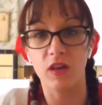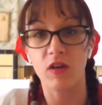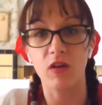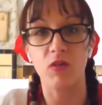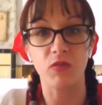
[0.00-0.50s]
they're
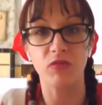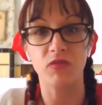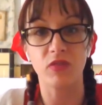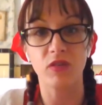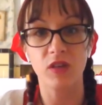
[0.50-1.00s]

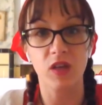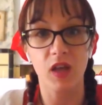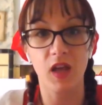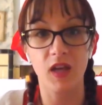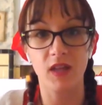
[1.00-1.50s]
ghost.
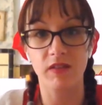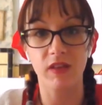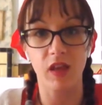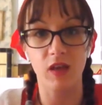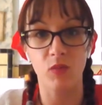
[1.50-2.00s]
And it's
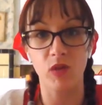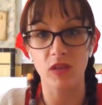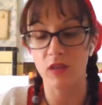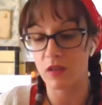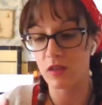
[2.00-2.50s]
like,
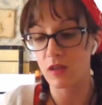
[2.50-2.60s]
what,